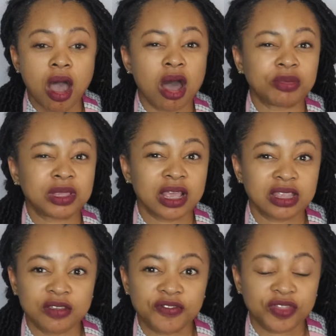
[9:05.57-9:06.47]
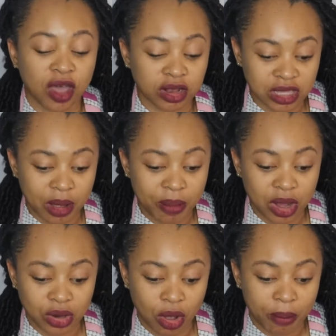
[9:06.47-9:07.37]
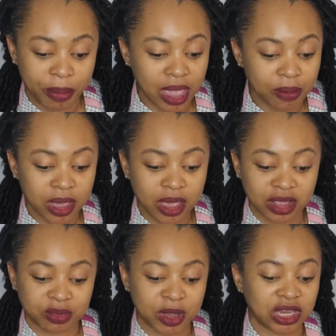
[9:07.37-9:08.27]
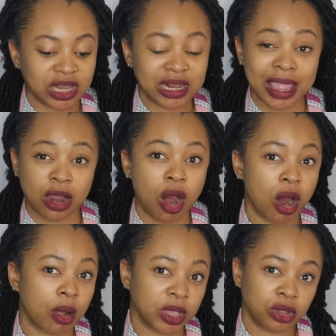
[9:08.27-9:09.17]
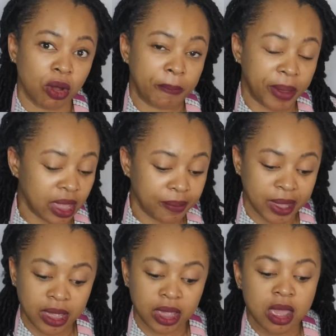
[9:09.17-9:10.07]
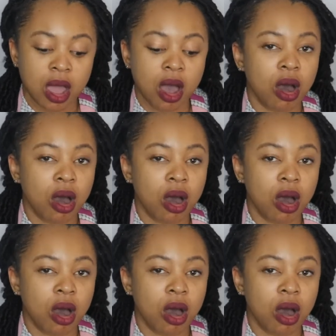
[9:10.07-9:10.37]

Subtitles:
Obsessive thoughts about your baby, especially like harming your baby.